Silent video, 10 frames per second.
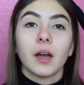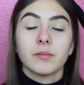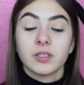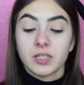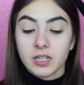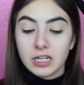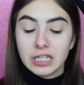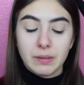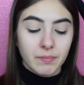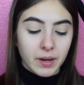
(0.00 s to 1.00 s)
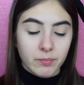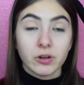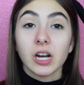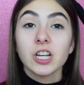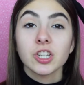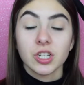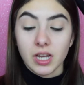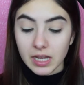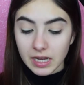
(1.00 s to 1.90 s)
I'm just gonna dip my brush